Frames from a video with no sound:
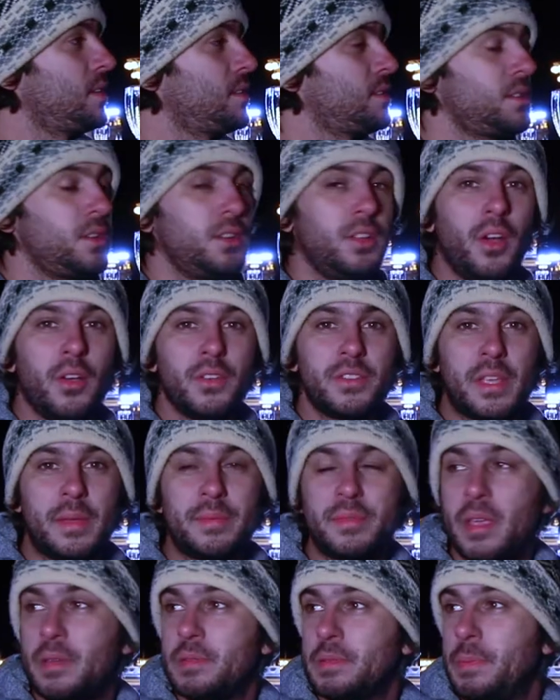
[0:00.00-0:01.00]
you know,
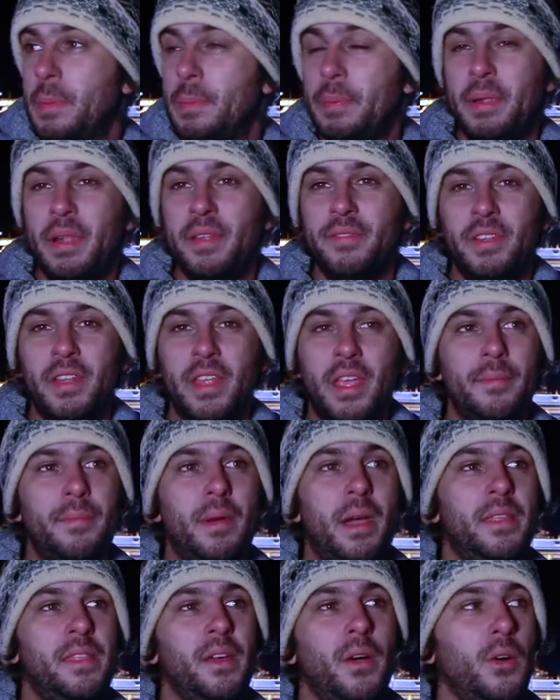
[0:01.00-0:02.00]
sometimes people living
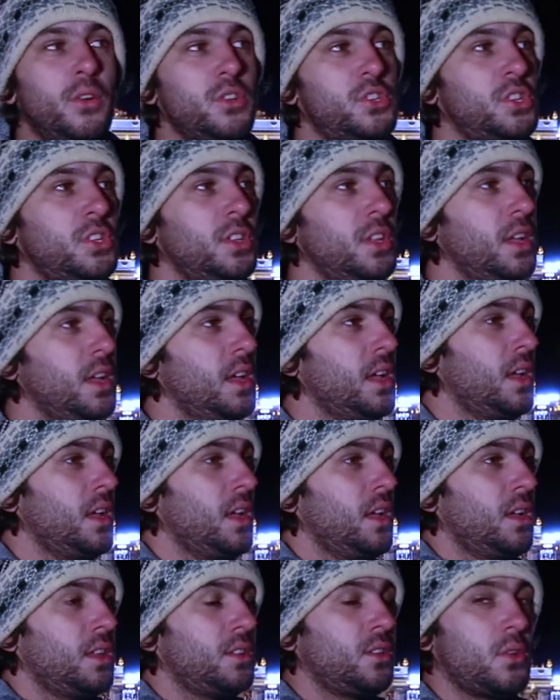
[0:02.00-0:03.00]
nearby the ocean
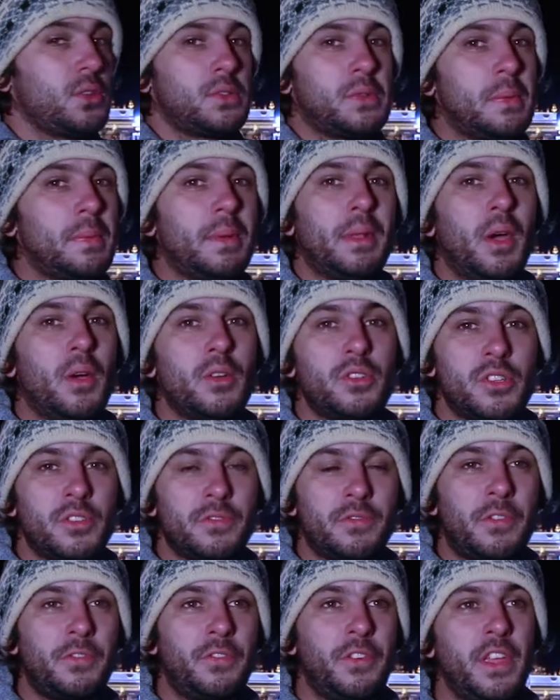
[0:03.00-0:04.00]
don't swim in the oceans
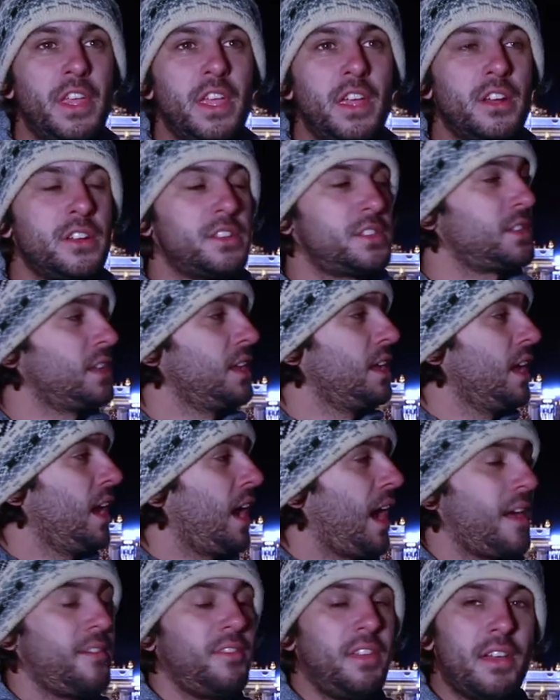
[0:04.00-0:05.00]
for three years.
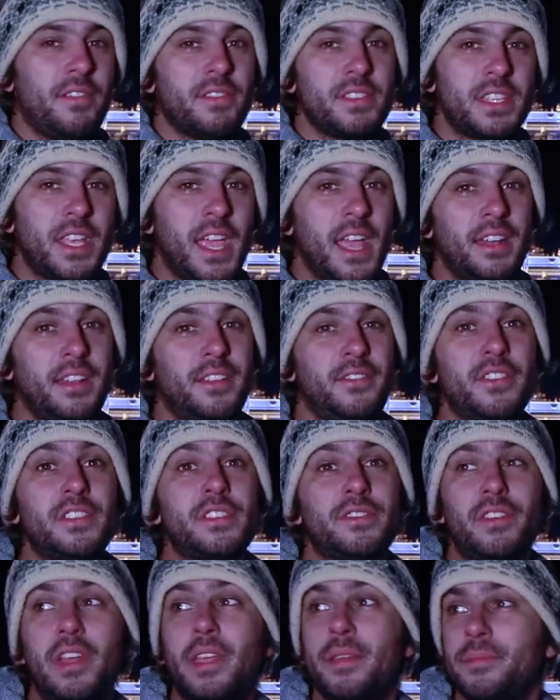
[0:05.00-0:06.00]
I've never skated
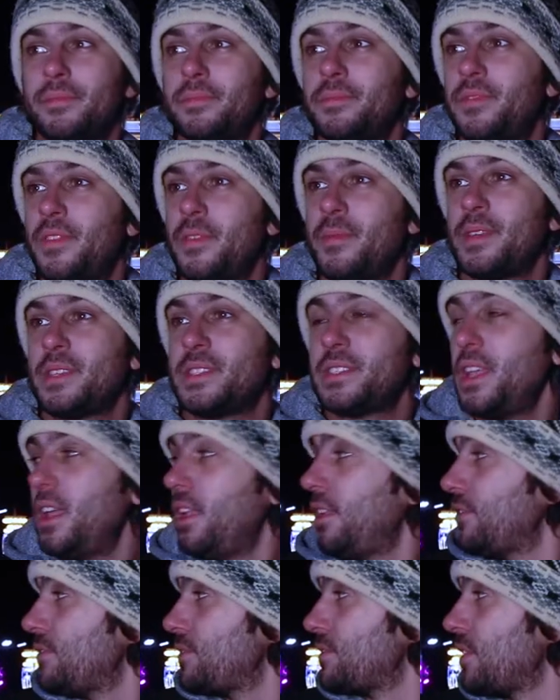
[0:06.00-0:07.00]
this ring for
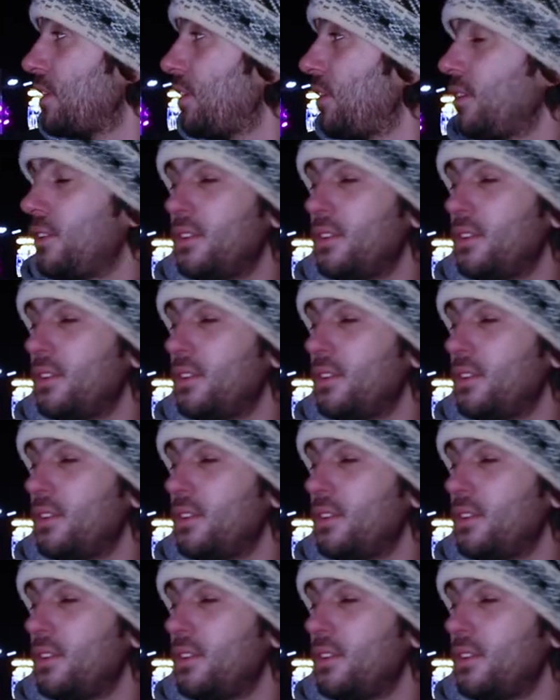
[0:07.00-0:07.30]
myself, so